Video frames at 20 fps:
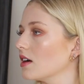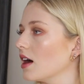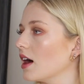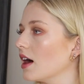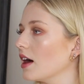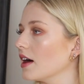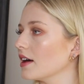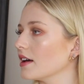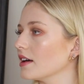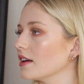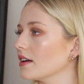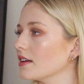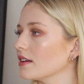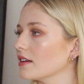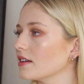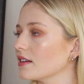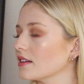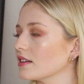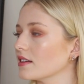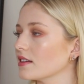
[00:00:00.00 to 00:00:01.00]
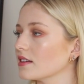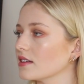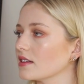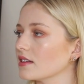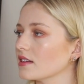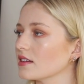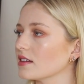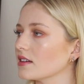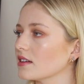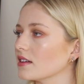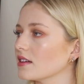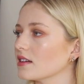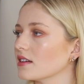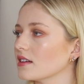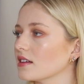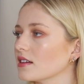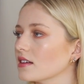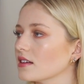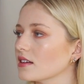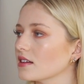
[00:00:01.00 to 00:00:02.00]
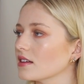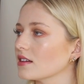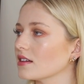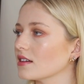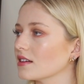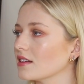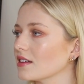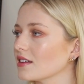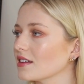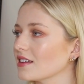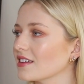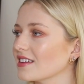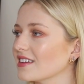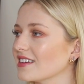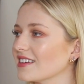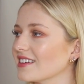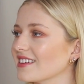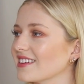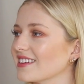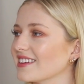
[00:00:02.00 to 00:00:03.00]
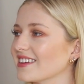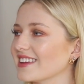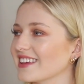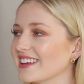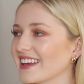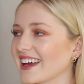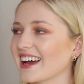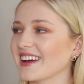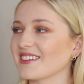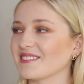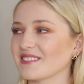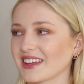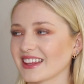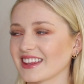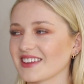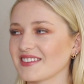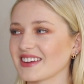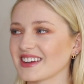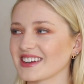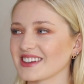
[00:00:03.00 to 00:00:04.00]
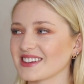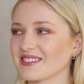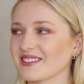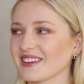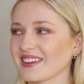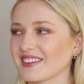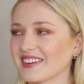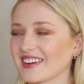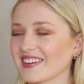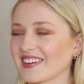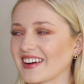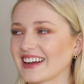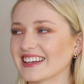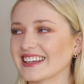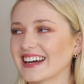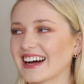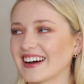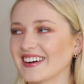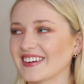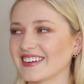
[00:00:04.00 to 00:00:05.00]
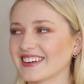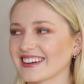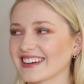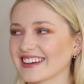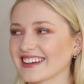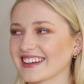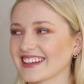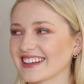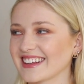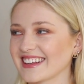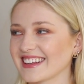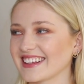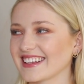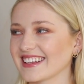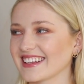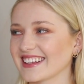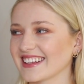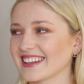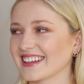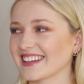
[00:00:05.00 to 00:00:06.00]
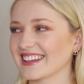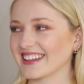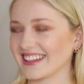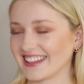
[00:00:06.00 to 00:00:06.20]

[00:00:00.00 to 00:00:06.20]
Hi. Are you still videotaping? Yeah, I'm in the middle of filming right now. It's going right now?